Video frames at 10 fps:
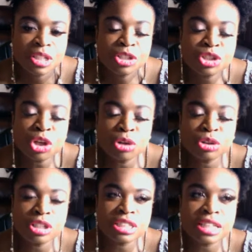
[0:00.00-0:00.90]
so
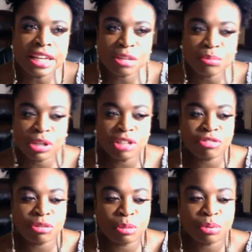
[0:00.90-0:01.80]
does taking money
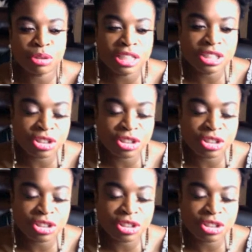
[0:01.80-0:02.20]
from the police,